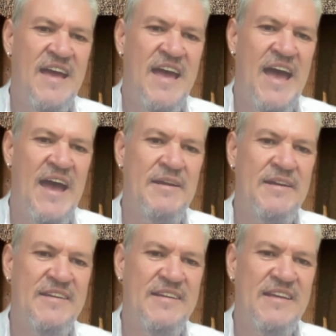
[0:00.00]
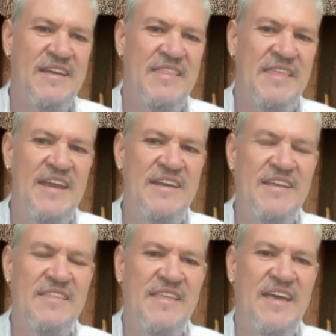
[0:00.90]
And then
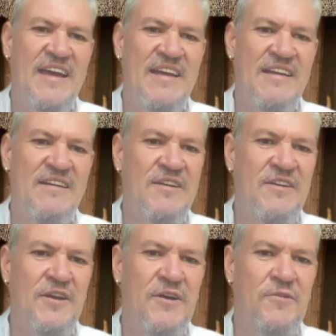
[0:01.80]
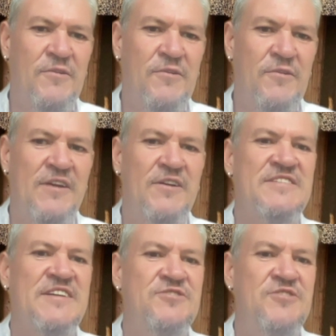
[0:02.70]
there, you know, we, we're not
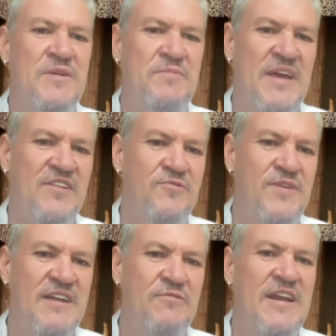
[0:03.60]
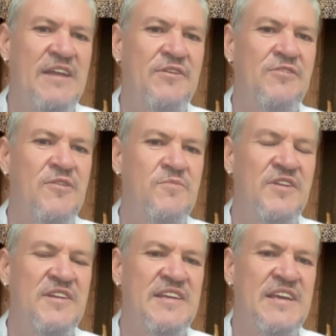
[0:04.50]
just human beings. We we live in
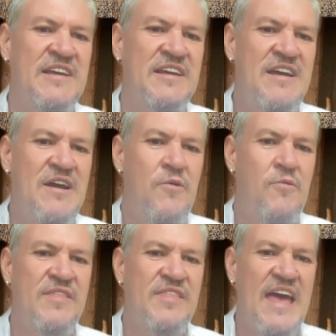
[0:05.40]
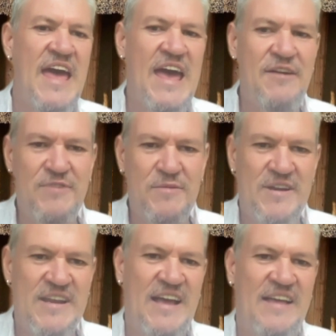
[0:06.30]
community with
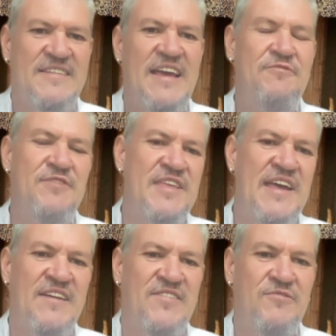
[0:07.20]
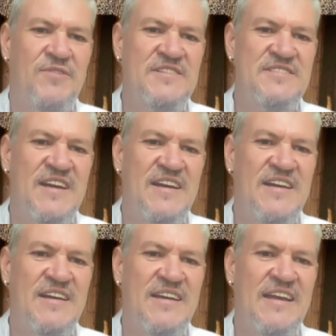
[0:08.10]
everybody else, everything else which
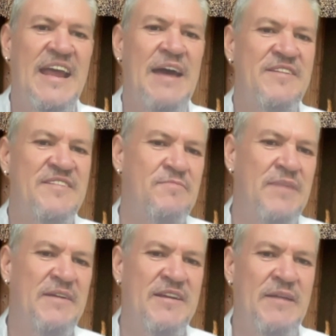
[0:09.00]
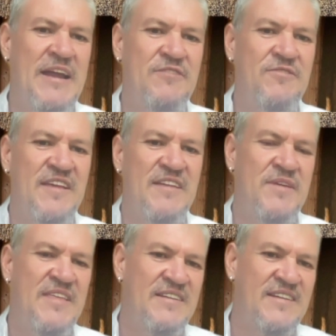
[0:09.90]
uh, inhabits this planet, planet with us, be
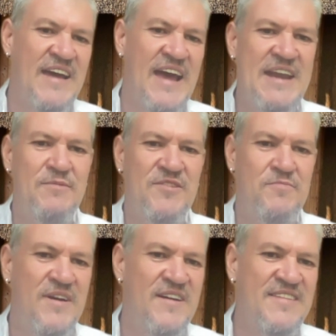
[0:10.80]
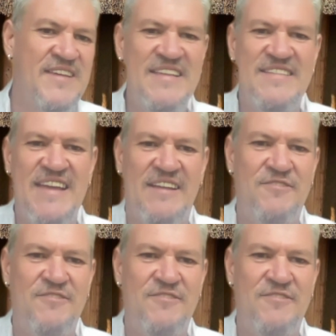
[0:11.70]
that uh, animals, birds, insects,